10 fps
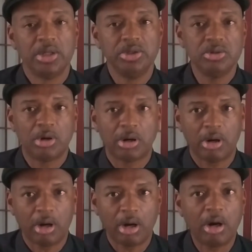you are
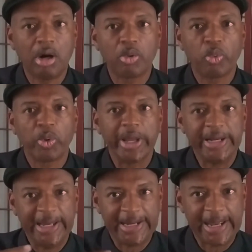
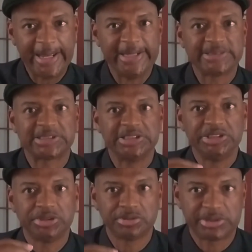already enhancing
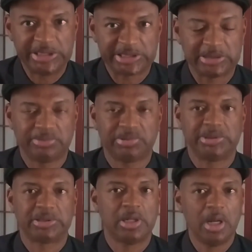your
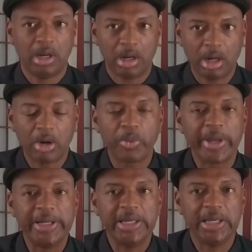discipline,
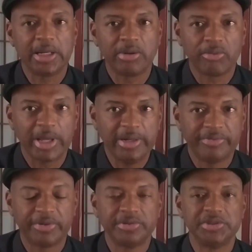already getting ready
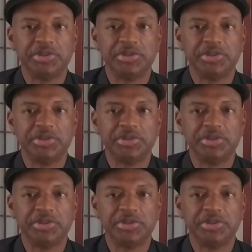for you.